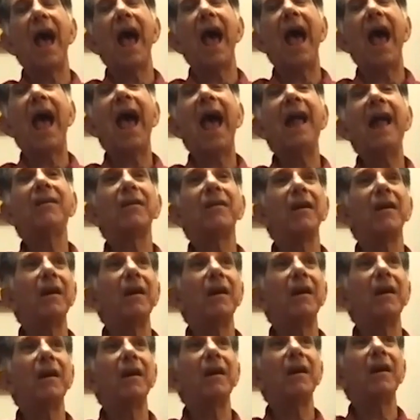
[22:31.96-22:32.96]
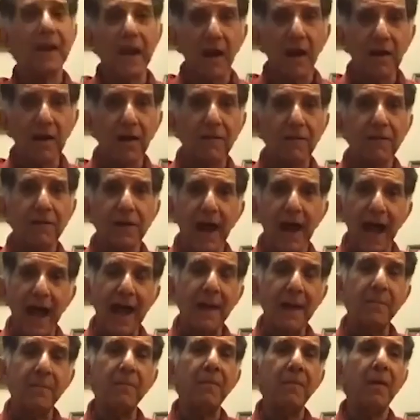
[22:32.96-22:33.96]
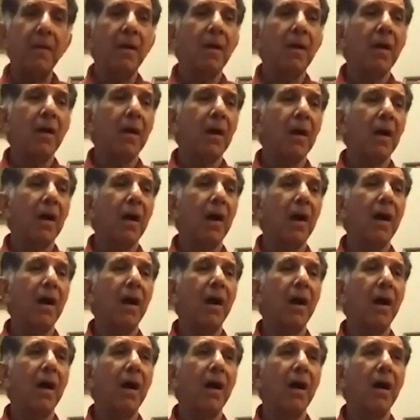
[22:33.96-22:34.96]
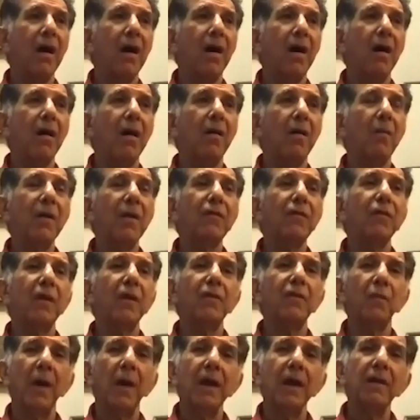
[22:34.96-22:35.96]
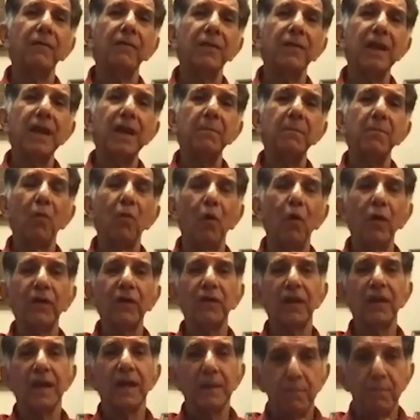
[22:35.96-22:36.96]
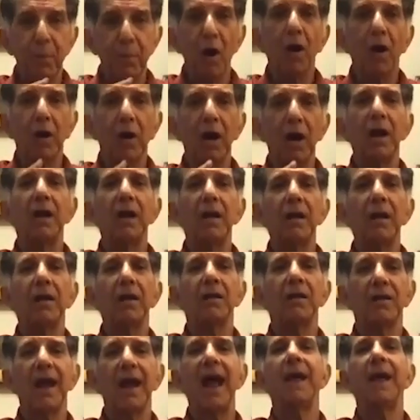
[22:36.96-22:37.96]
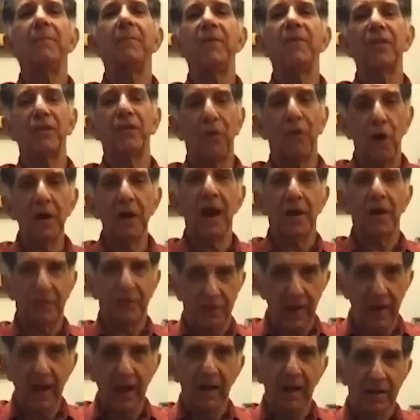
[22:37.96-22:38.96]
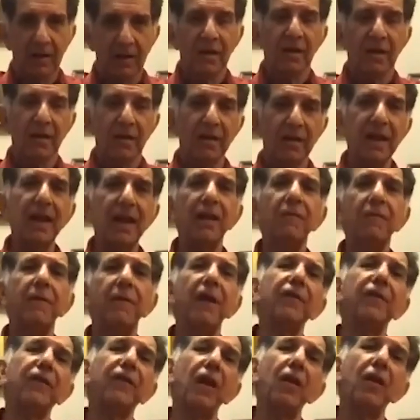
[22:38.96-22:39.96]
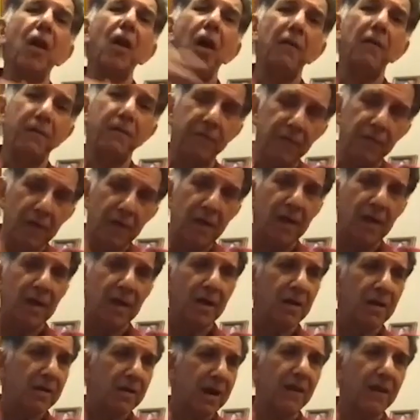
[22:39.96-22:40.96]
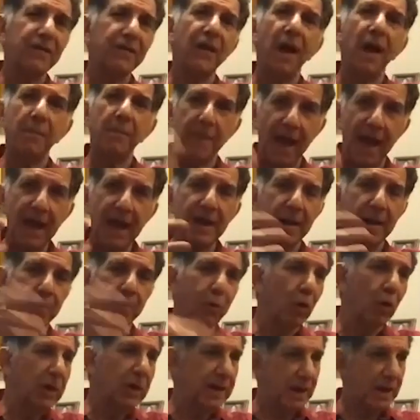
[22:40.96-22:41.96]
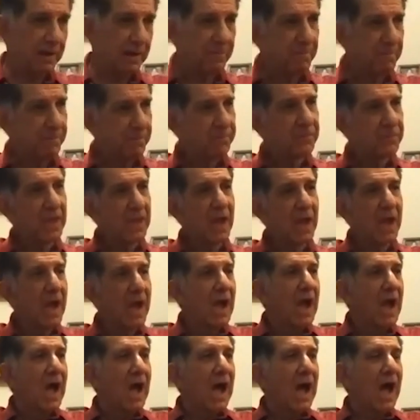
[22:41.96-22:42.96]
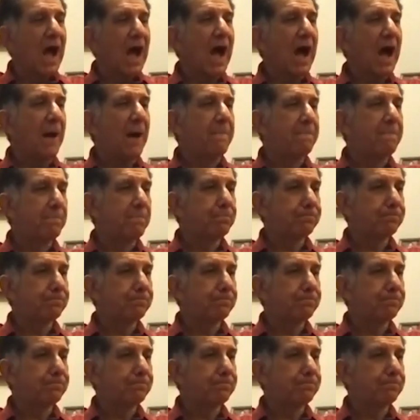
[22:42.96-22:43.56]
at a period of time uh, which was one of the most epochal times for Russia, the invasion of Russia by Napoleon. Uh,